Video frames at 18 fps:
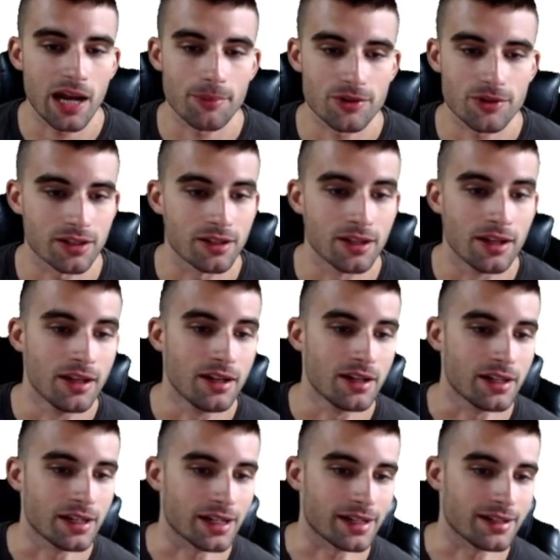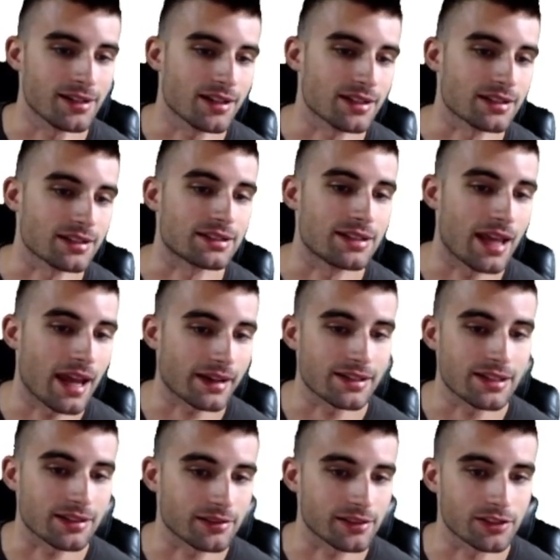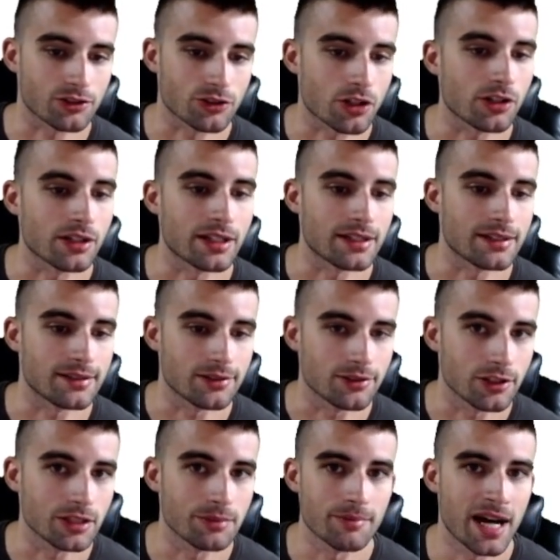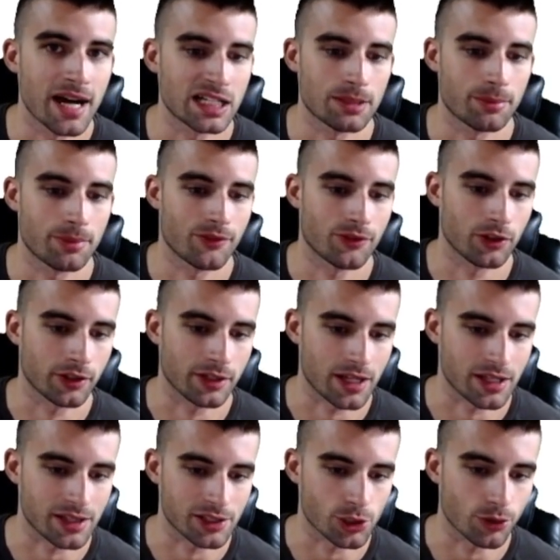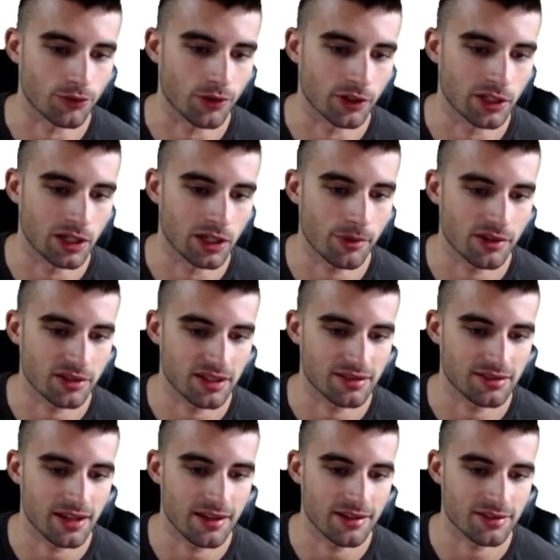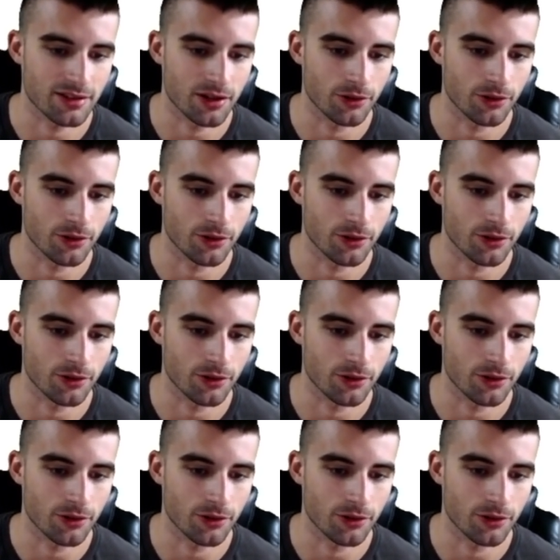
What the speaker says: option, he does technically draw a good matchup if you're looking at the overall numbers this season,